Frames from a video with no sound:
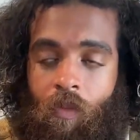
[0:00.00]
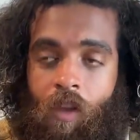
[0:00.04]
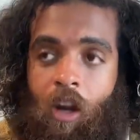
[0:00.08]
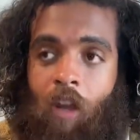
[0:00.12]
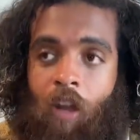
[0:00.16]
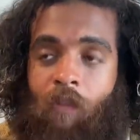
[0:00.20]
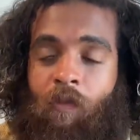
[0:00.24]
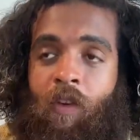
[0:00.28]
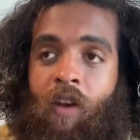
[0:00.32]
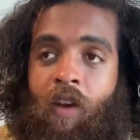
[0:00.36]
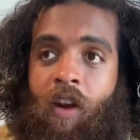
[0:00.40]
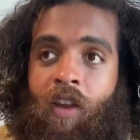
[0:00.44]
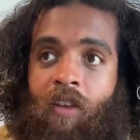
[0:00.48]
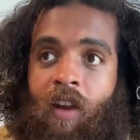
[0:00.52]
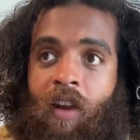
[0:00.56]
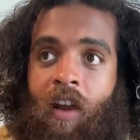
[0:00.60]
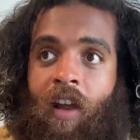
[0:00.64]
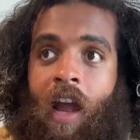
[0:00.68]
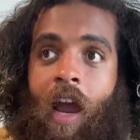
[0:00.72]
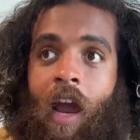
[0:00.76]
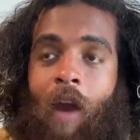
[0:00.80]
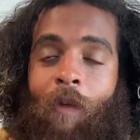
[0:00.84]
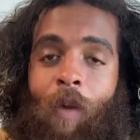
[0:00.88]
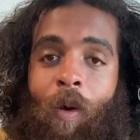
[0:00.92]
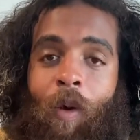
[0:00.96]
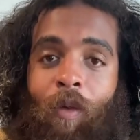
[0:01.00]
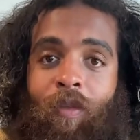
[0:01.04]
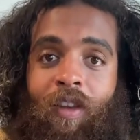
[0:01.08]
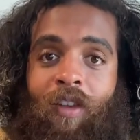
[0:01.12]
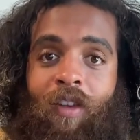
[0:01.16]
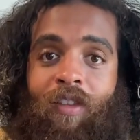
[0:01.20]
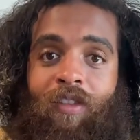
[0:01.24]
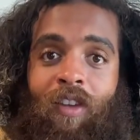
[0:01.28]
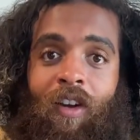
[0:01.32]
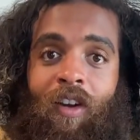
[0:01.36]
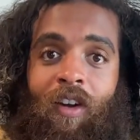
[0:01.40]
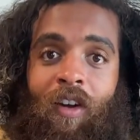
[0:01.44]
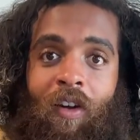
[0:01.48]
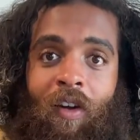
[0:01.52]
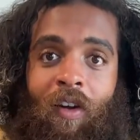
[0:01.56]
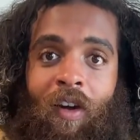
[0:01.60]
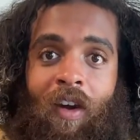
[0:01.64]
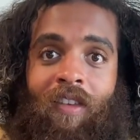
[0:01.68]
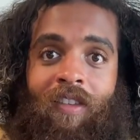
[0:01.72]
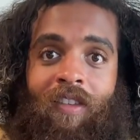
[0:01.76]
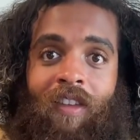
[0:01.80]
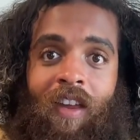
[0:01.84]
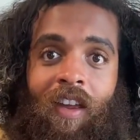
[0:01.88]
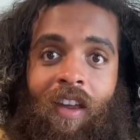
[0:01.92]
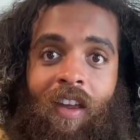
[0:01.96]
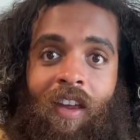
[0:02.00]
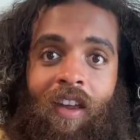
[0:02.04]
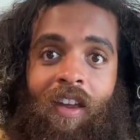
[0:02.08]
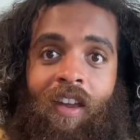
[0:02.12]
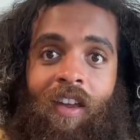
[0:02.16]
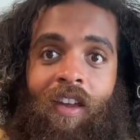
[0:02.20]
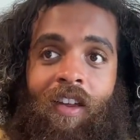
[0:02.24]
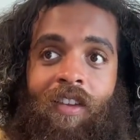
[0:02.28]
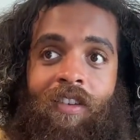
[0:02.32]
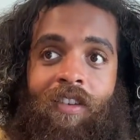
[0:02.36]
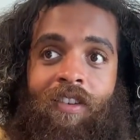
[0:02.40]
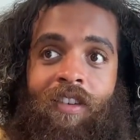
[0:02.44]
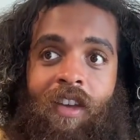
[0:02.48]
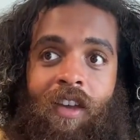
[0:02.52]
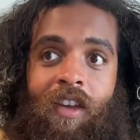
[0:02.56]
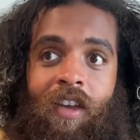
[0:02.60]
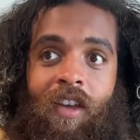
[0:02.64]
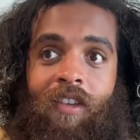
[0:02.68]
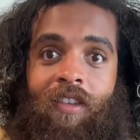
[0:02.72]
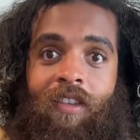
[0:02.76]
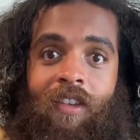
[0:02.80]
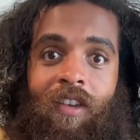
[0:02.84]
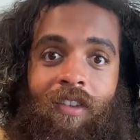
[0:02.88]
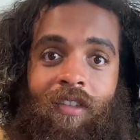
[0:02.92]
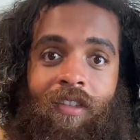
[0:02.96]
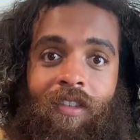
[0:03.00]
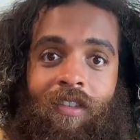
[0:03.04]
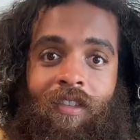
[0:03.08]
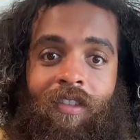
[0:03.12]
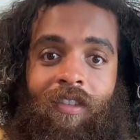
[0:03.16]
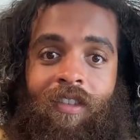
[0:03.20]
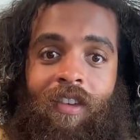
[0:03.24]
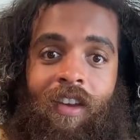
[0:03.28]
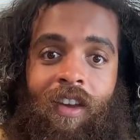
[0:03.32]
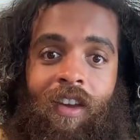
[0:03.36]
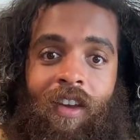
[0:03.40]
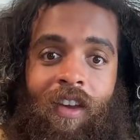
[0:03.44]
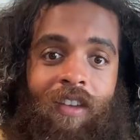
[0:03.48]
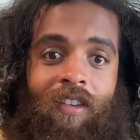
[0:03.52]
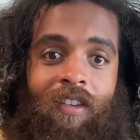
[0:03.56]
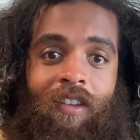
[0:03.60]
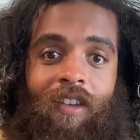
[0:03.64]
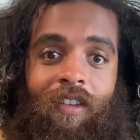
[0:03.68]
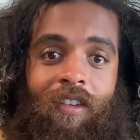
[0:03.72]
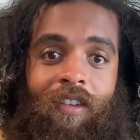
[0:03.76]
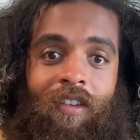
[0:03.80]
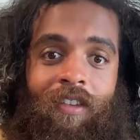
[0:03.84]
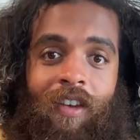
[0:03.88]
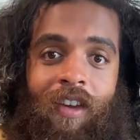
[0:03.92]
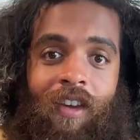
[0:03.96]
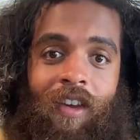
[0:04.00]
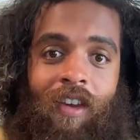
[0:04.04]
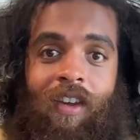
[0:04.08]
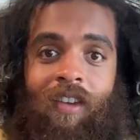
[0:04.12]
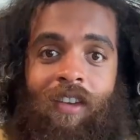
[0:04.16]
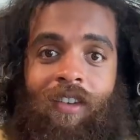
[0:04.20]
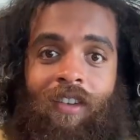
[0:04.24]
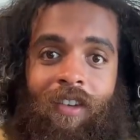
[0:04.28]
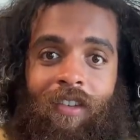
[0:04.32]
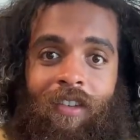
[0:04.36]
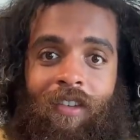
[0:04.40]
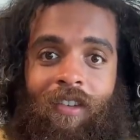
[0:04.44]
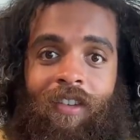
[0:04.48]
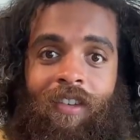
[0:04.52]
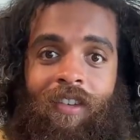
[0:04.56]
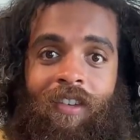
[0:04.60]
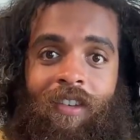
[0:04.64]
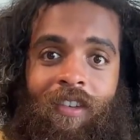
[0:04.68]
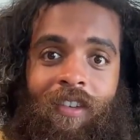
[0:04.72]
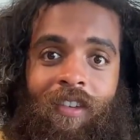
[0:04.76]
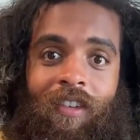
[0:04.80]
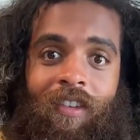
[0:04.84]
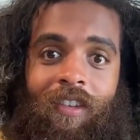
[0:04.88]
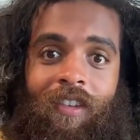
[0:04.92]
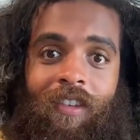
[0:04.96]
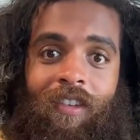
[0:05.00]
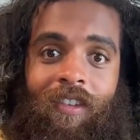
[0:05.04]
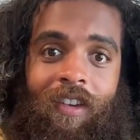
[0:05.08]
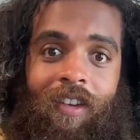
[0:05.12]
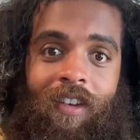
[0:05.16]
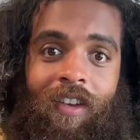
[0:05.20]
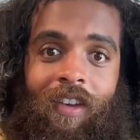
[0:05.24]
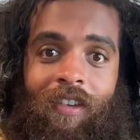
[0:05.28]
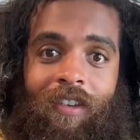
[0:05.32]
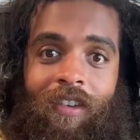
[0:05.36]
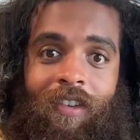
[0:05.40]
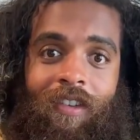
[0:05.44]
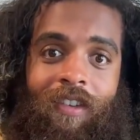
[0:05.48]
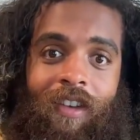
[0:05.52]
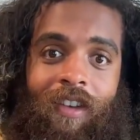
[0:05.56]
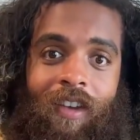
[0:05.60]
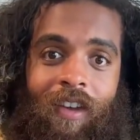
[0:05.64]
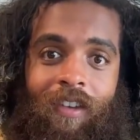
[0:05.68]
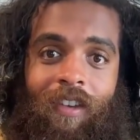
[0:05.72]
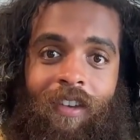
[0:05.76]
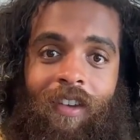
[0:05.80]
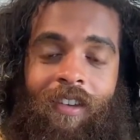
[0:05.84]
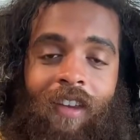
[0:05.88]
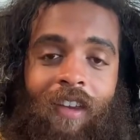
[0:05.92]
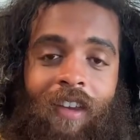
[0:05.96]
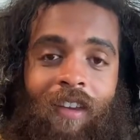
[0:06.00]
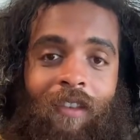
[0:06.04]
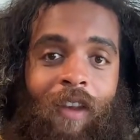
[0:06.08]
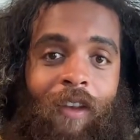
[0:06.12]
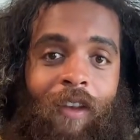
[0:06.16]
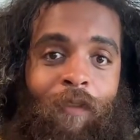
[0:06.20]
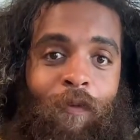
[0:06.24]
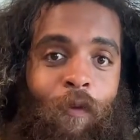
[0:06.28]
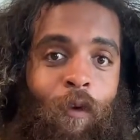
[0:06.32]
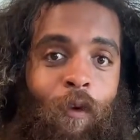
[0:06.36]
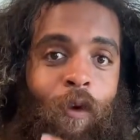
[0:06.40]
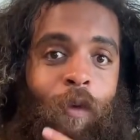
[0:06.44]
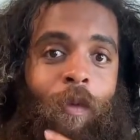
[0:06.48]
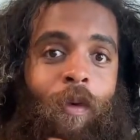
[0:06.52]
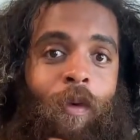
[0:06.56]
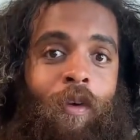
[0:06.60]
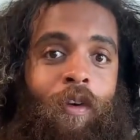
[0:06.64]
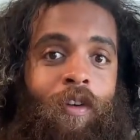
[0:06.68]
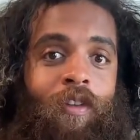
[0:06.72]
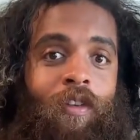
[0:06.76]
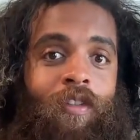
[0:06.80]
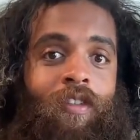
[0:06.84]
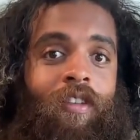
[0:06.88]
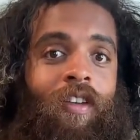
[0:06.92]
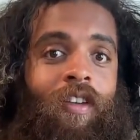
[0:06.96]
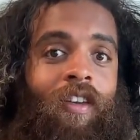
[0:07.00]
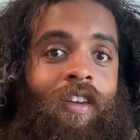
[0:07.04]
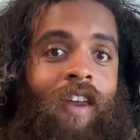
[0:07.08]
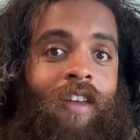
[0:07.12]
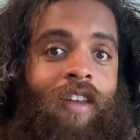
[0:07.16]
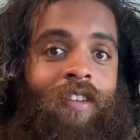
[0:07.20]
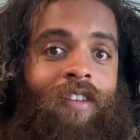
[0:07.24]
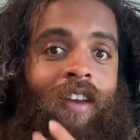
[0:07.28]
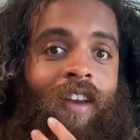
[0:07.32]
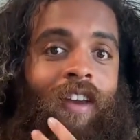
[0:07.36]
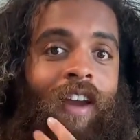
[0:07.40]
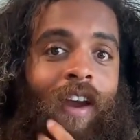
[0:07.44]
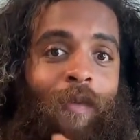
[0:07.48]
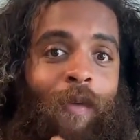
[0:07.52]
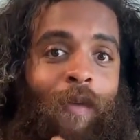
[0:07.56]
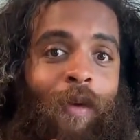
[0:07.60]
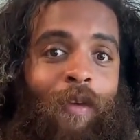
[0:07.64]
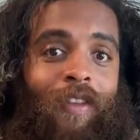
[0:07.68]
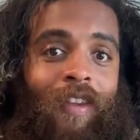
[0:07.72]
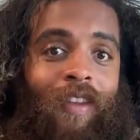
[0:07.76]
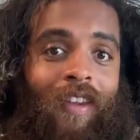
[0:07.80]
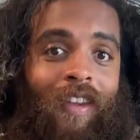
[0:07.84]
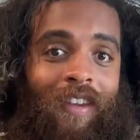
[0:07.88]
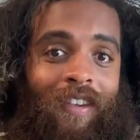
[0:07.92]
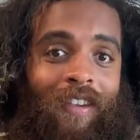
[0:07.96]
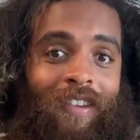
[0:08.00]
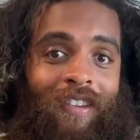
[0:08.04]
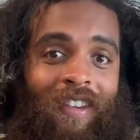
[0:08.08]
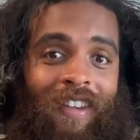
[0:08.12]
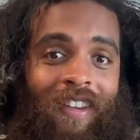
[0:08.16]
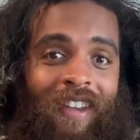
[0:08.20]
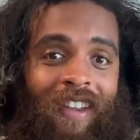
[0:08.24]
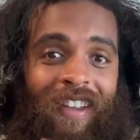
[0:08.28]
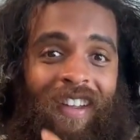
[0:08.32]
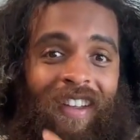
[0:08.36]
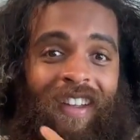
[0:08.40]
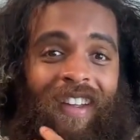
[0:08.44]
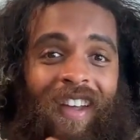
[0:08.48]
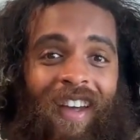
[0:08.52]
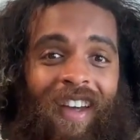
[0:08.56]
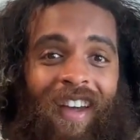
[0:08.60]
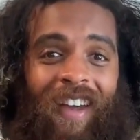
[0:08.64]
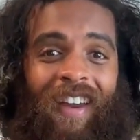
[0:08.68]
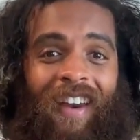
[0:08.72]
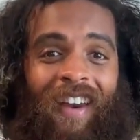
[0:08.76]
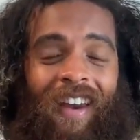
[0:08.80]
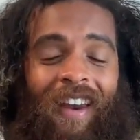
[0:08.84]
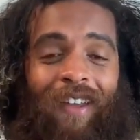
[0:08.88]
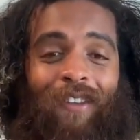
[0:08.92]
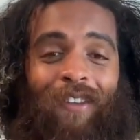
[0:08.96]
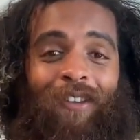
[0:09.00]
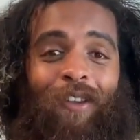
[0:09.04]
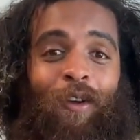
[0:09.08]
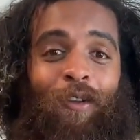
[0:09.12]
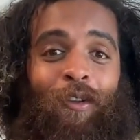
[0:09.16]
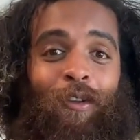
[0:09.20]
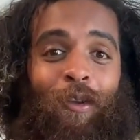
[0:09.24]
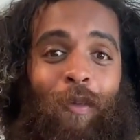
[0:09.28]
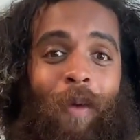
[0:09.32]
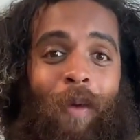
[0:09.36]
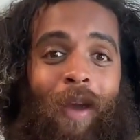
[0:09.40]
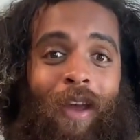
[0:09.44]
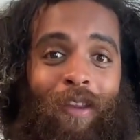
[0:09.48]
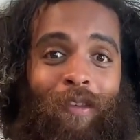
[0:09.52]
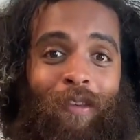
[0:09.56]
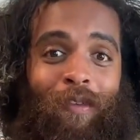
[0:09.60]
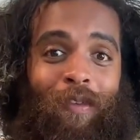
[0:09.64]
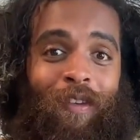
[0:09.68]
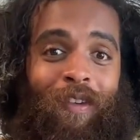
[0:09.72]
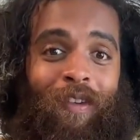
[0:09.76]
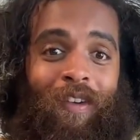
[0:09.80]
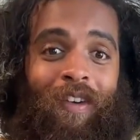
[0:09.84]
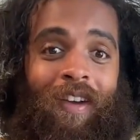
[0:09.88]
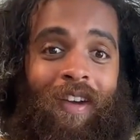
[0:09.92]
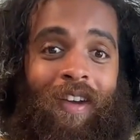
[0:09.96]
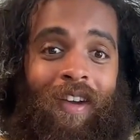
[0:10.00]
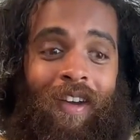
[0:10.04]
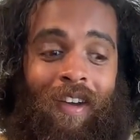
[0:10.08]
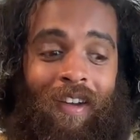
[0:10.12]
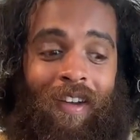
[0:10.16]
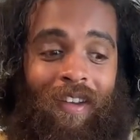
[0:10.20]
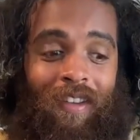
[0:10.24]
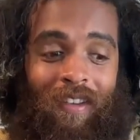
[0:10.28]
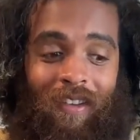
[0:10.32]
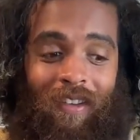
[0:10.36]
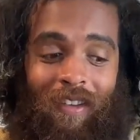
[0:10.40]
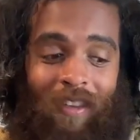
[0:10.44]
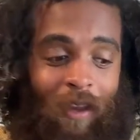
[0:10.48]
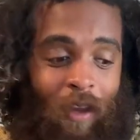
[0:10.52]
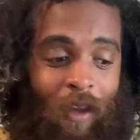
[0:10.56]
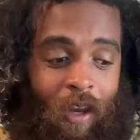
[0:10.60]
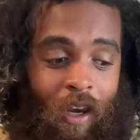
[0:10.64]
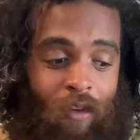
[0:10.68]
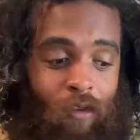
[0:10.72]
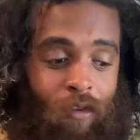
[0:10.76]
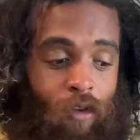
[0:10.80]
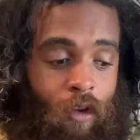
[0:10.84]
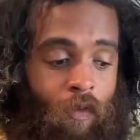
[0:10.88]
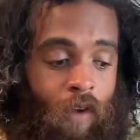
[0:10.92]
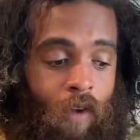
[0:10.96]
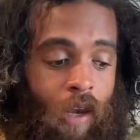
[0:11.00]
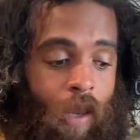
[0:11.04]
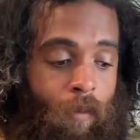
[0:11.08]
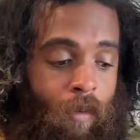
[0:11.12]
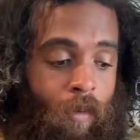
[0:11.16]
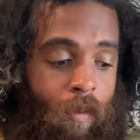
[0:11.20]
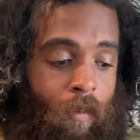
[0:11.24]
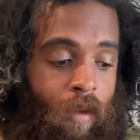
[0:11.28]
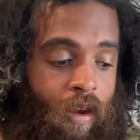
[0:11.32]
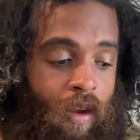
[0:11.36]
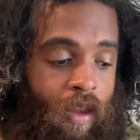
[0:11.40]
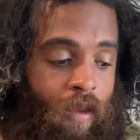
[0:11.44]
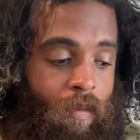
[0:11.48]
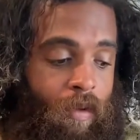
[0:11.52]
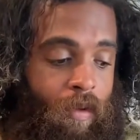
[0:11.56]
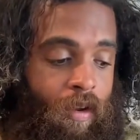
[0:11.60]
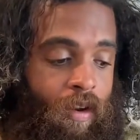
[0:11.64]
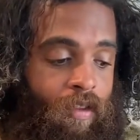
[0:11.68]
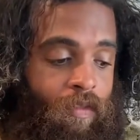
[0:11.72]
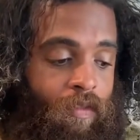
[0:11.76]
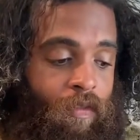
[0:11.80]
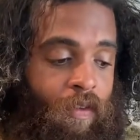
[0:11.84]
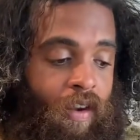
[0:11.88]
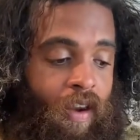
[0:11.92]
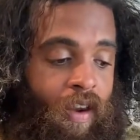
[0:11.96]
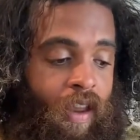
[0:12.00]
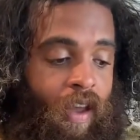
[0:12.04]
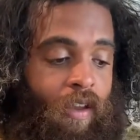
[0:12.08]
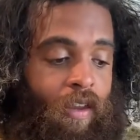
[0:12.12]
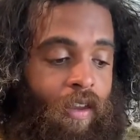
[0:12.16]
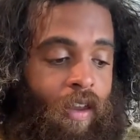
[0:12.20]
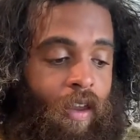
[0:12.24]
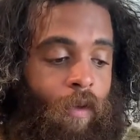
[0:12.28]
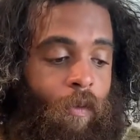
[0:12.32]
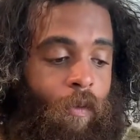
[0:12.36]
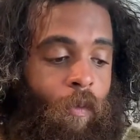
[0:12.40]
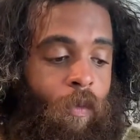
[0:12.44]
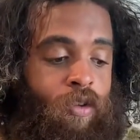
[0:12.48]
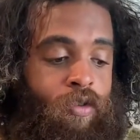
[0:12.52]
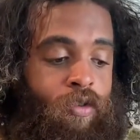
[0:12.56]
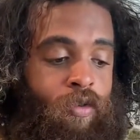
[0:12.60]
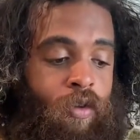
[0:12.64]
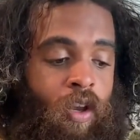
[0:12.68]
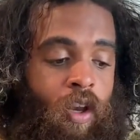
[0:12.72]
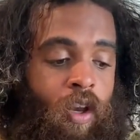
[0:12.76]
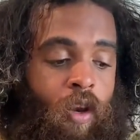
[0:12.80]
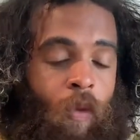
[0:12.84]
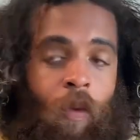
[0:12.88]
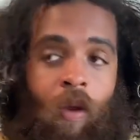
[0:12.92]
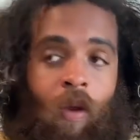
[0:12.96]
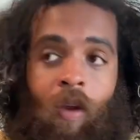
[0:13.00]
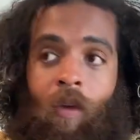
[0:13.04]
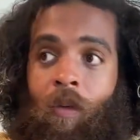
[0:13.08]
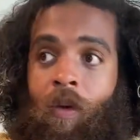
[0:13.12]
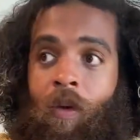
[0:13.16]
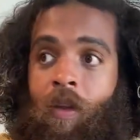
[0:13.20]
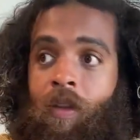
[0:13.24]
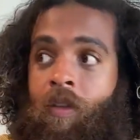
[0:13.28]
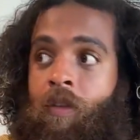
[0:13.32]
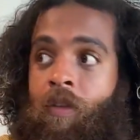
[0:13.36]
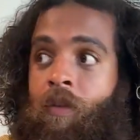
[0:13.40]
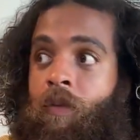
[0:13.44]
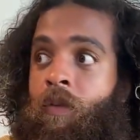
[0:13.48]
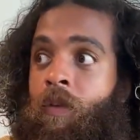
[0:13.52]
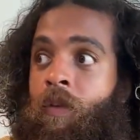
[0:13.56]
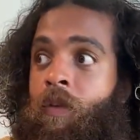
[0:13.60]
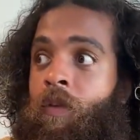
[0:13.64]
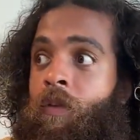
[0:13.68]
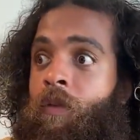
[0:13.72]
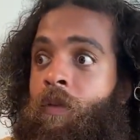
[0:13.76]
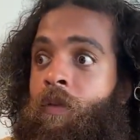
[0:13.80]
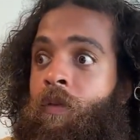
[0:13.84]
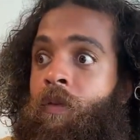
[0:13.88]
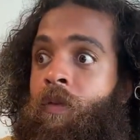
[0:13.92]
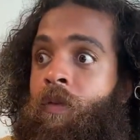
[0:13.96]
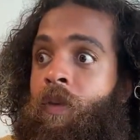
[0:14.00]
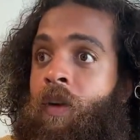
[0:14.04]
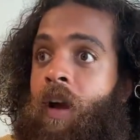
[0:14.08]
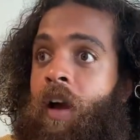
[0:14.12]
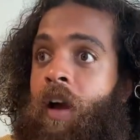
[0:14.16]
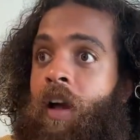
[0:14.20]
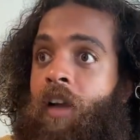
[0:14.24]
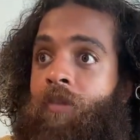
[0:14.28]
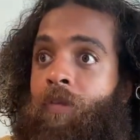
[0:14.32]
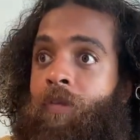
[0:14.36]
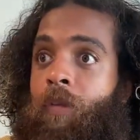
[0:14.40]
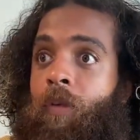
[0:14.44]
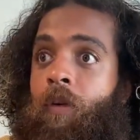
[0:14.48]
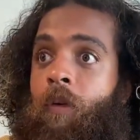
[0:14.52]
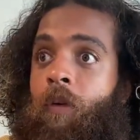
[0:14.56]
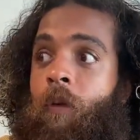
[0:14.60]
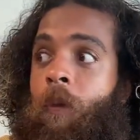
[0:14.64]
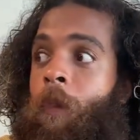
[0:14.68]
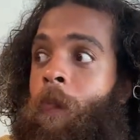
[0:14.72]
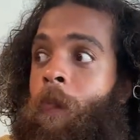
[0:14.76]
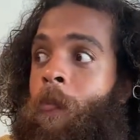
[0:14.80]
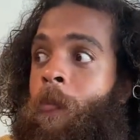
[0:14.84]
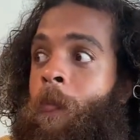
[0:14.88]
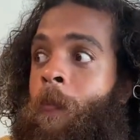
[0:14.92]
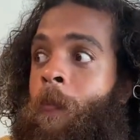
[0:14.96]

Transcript: And it's funny they're like, I wrote this song, and it's like, Jesus, Jesus, Jesus. Chase, Chase. It like like four words, and I was like, I wrote this, and it sold the rights for. They could have sold for a lot more money, but it's funny how like what you get away with for gospel.